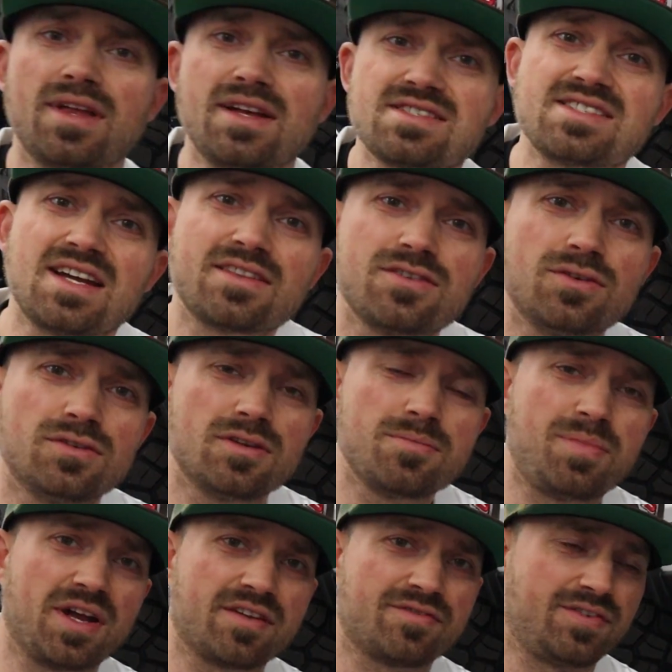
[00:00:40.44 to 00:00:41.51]
that's not the only
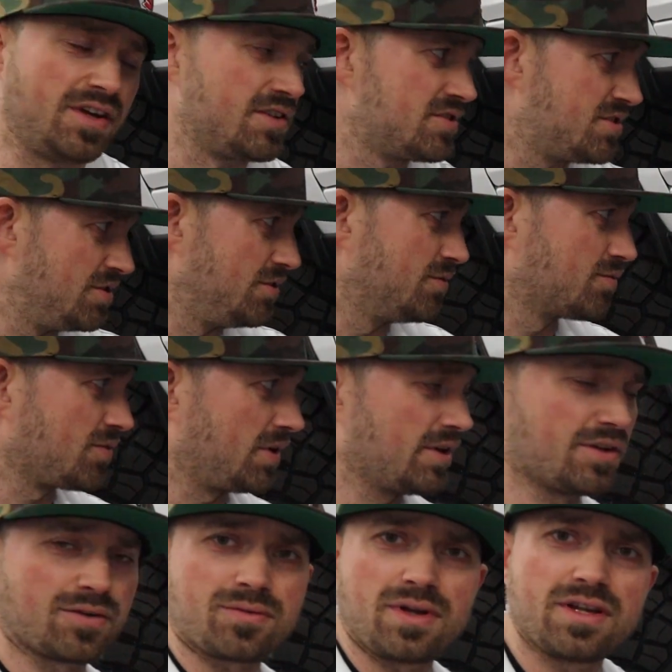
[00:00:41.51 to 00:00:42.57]
benefit to
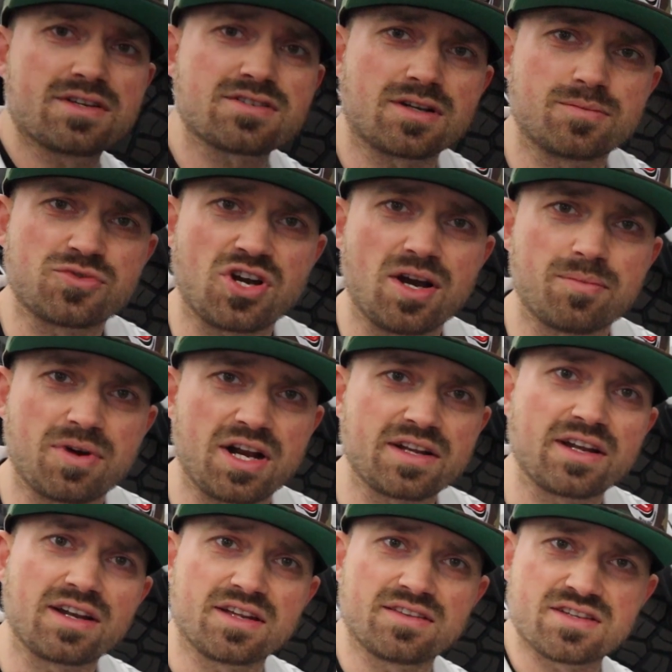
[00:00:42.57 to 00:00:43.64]
running a radius arm drop
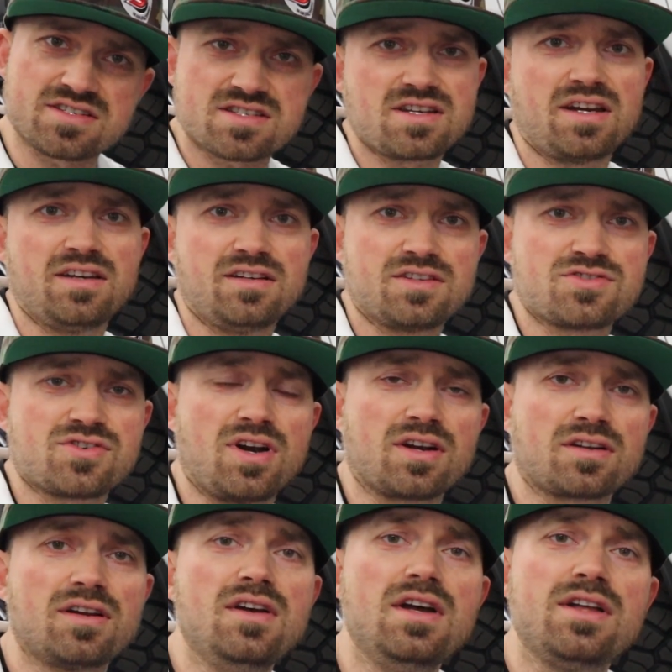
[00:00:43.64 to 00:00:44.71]
bracket on this style of truck.
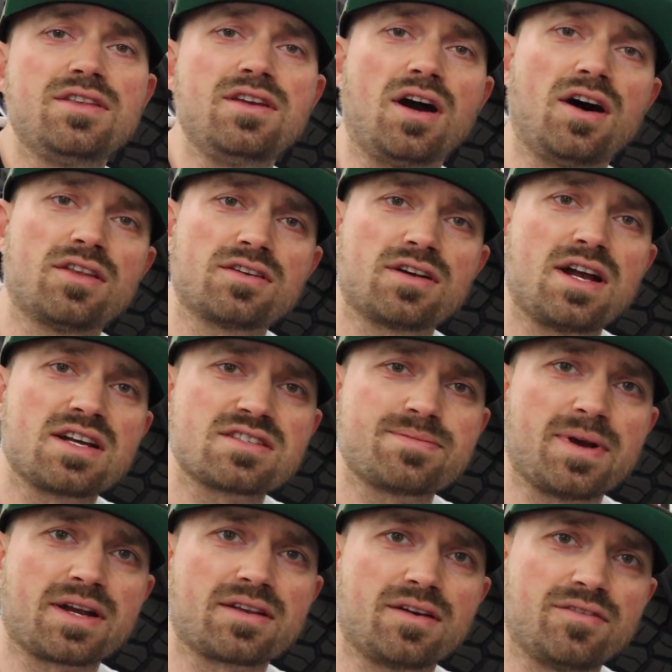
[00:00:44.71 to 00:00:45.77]
The other
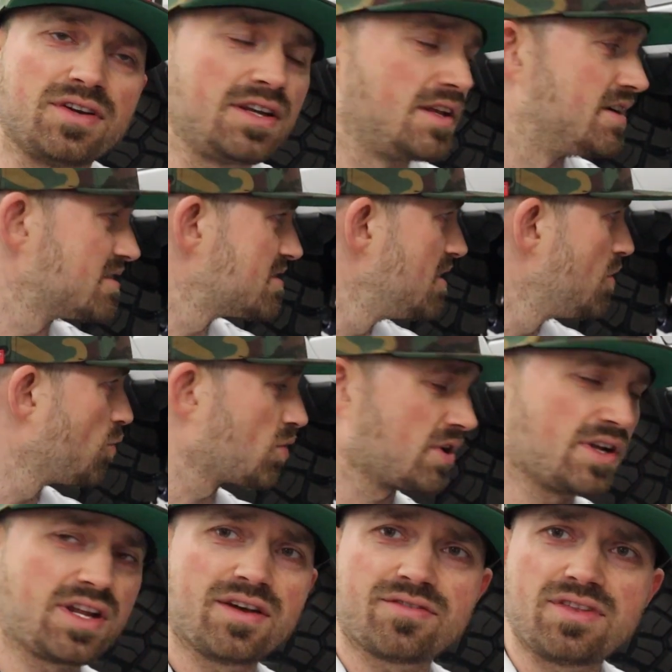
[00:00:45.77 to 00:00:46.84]
aspect of it is we're
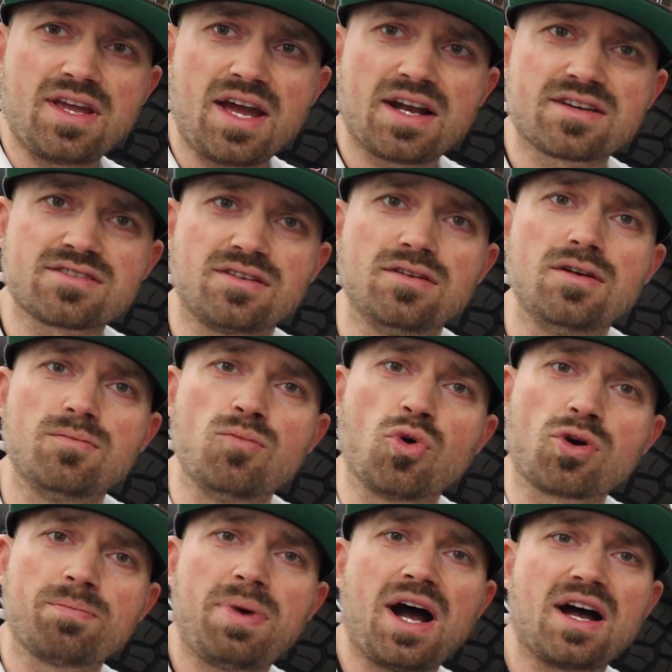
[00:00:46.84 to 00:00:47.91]
going to give the axle
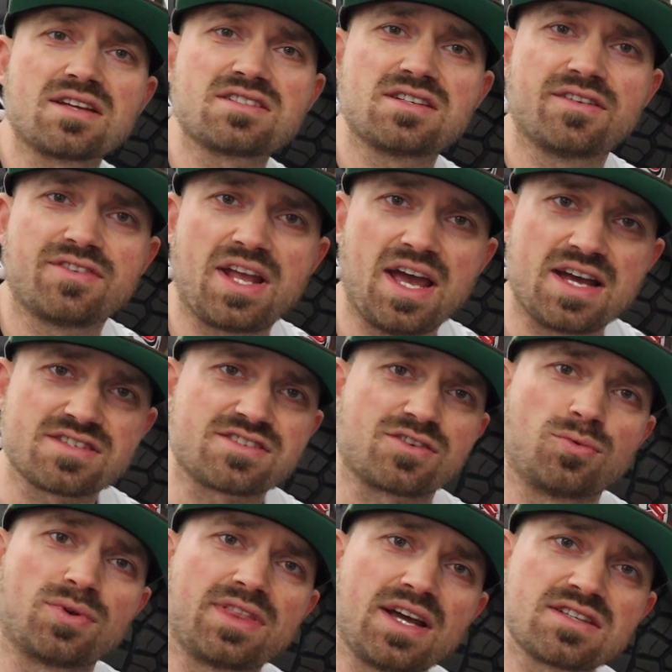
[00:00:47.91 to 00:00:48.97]
more positive caster.
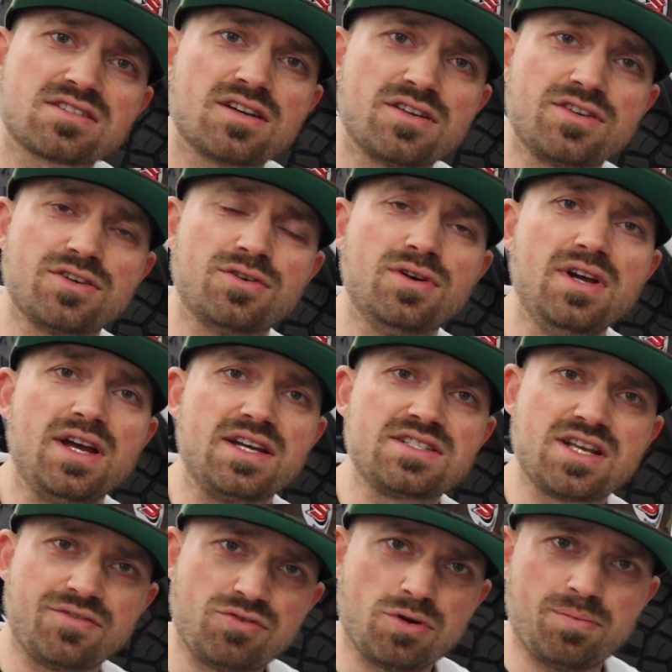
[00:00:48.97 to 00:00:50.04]
What that's going to do is
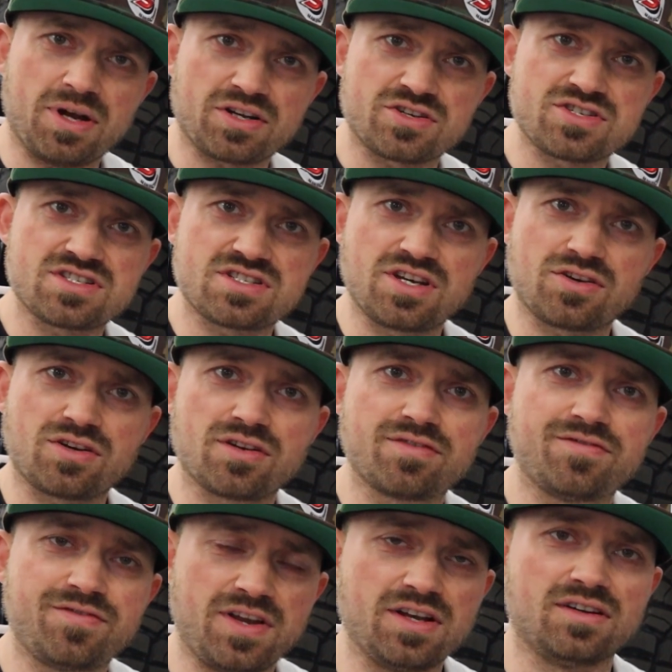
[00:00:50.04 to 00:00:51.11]
give you a better steering
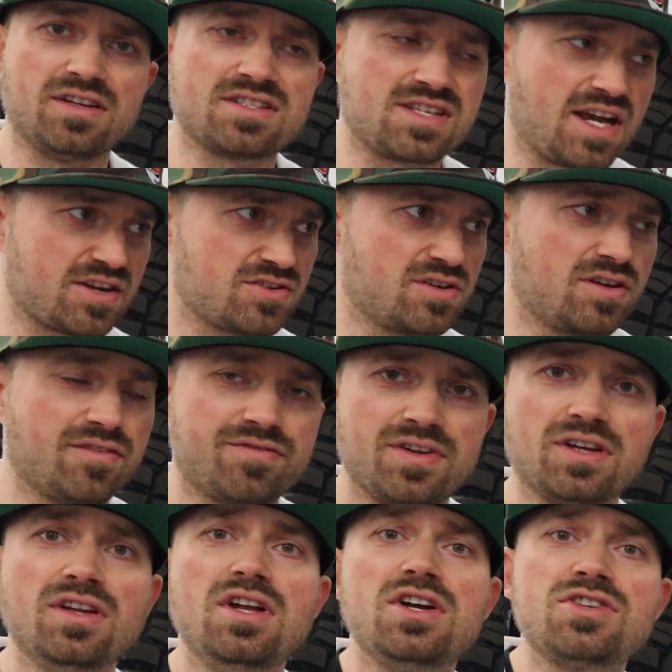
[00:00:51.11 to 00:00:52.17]
feel. It's actually going to
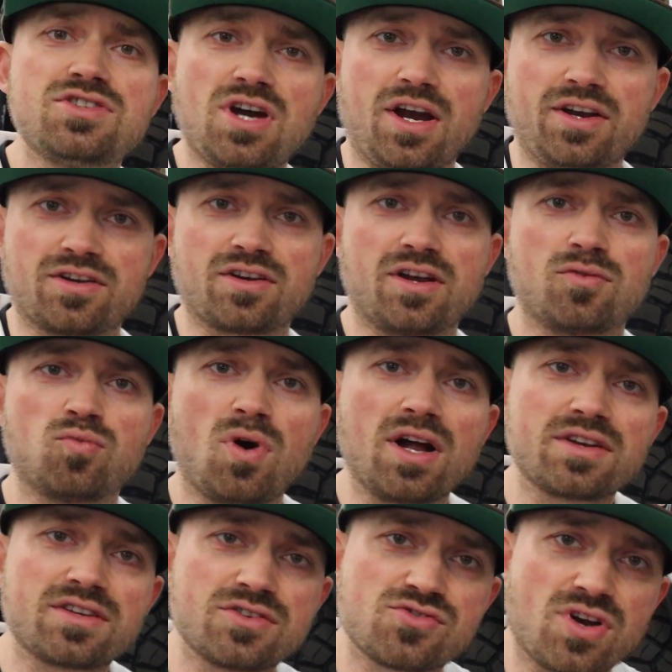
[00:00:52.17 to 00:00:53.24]
feel tighter and
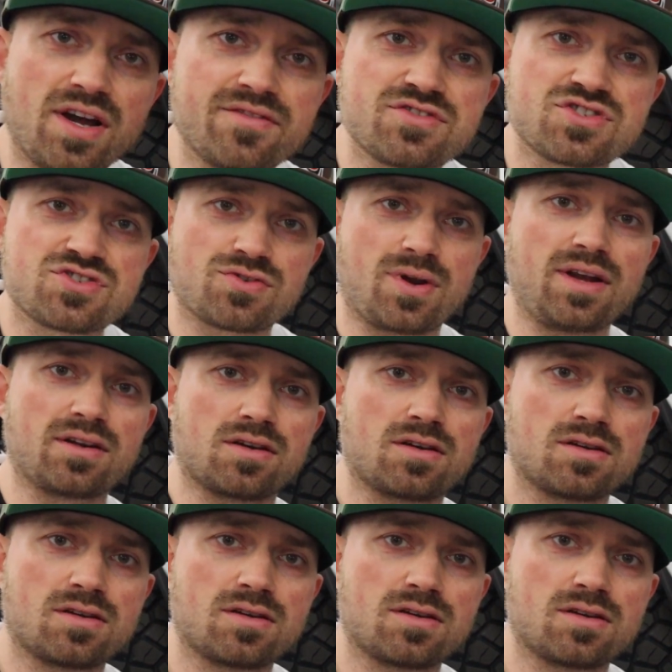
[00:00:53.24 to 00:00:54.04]
want to drive straighter.